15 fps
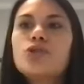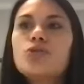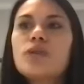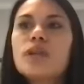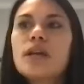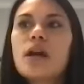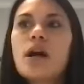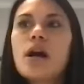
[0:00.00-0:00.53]

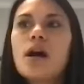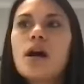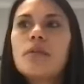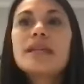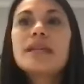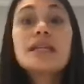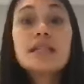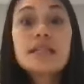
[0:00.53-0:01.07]
doing
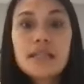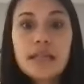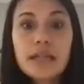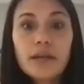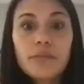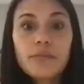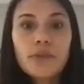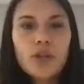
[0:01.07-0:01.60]

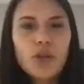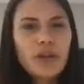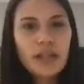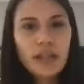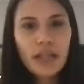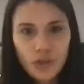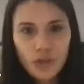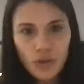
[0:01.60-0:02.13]
e-stim, the
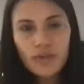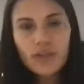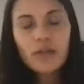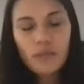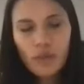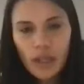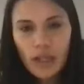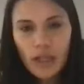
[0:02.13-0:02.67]
electrical
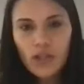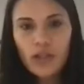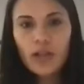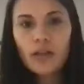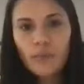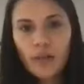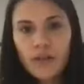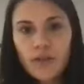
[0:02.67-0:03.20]
stimulation
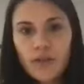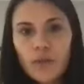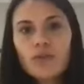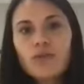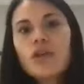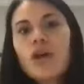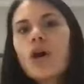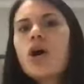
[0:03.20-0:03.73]
on the
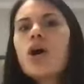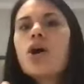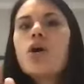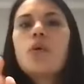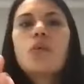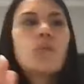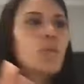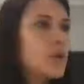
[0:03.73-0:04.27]
muscles
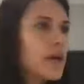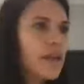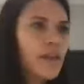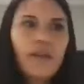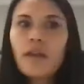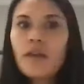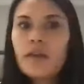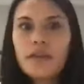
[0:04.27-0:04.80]

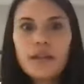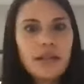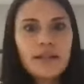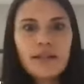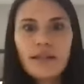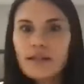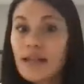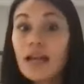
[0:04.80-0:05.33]
with
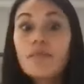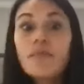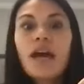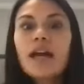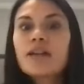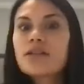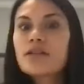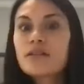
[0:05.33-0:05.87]
these same
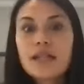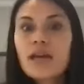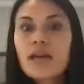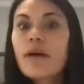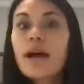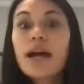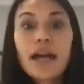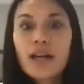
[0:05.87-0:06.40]
X
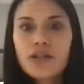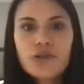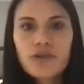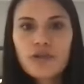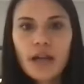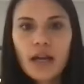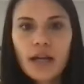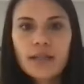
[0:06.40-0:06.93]
DMI
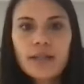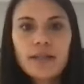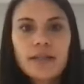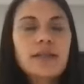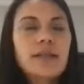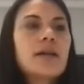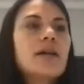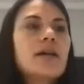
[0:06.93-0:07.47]

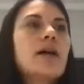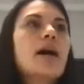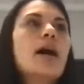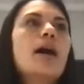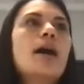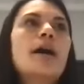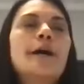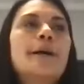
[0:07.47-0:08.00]
exercises.
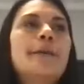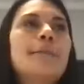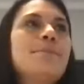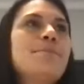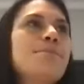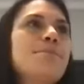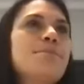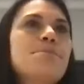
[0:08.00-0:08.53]

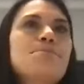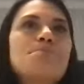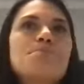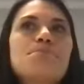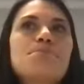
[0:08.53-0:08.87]
Um,